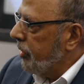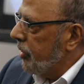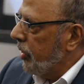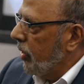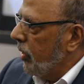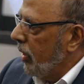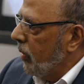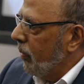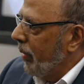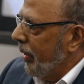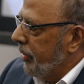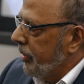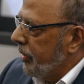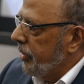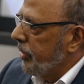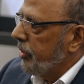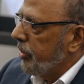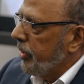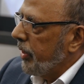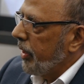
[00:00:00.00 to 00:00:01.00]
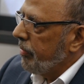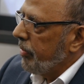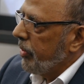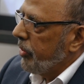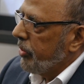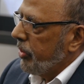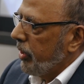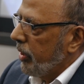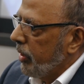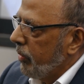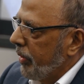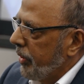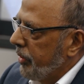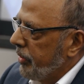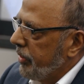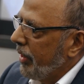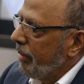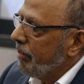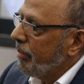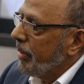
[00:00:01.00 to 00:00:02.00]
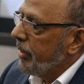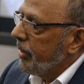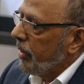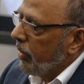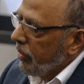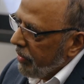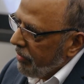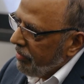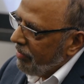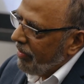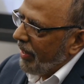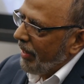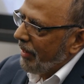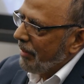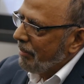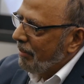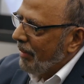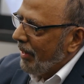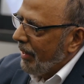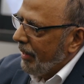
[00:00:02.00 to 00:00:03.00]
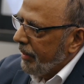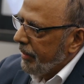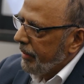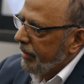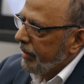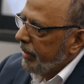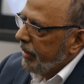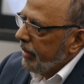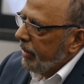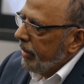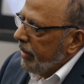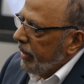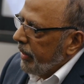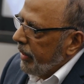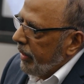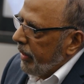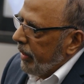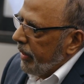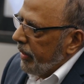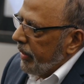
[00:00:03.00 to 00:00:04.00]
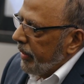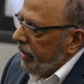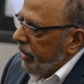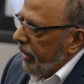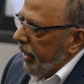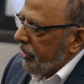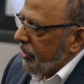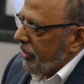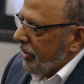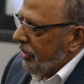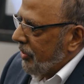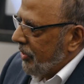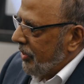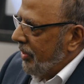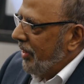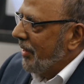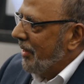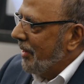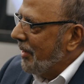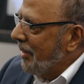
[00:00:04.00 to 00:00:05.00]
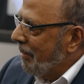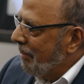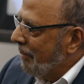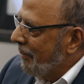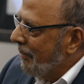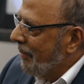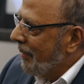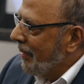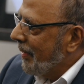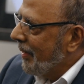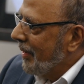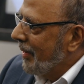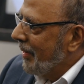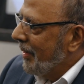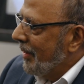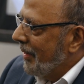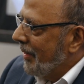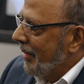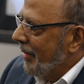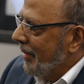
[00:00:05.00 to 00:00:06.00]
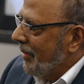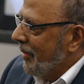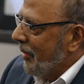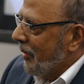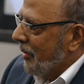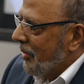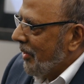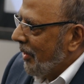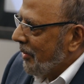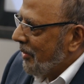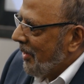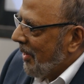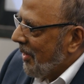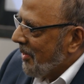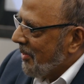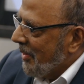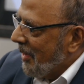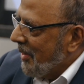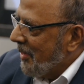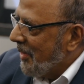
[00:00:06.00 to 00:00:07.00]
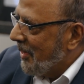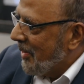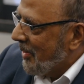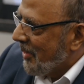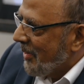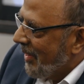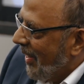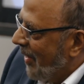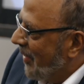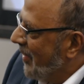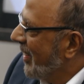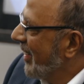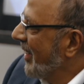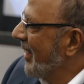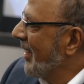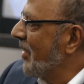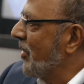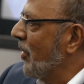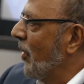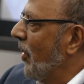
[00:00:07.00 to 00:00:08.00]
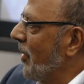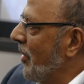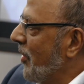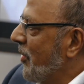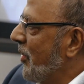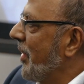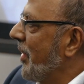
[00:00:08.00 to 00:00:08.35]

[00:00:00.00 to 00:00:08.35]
of SolarWinds and the CFO of SolarWinds have been notified by SEC. So it's not TSA. It's not. So all the